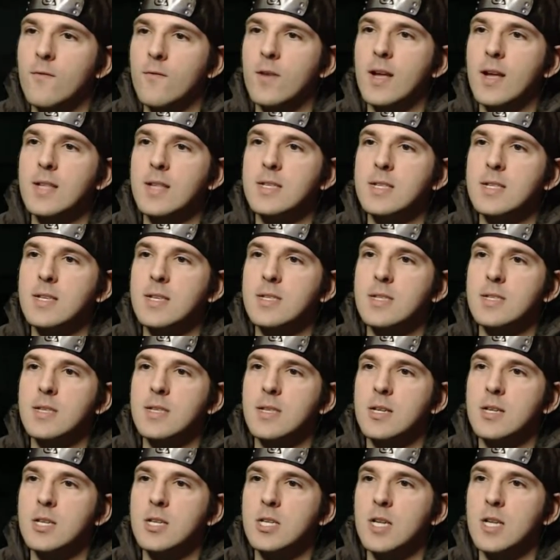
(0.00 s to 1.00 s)
we entered into
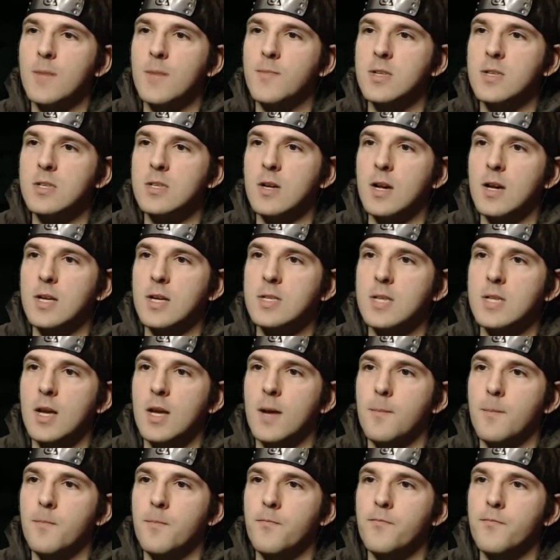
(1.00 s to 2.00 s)
the ship, this guy's
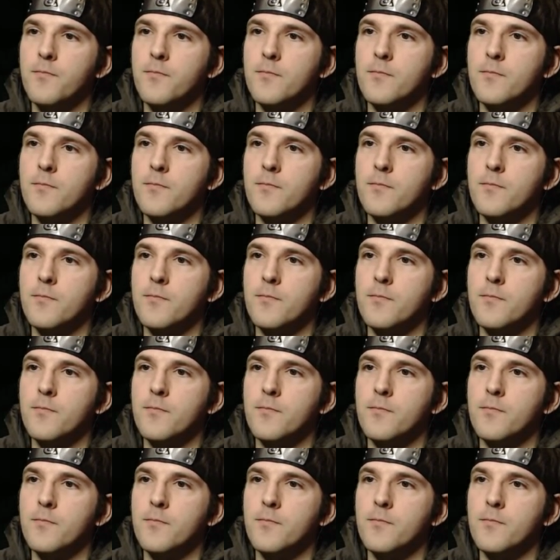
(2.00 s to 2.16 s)
um